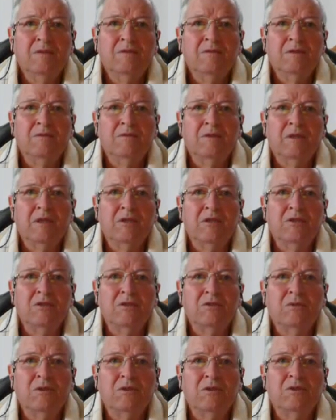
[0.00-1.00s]

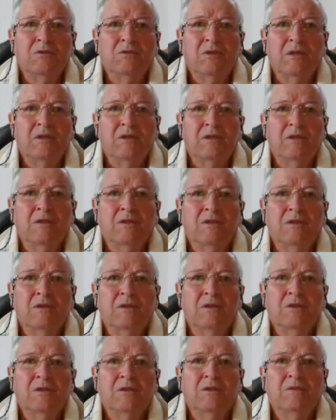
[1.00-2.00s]
Revelation 22 18 to
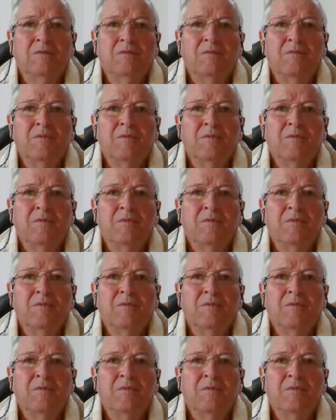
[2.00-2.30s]
19.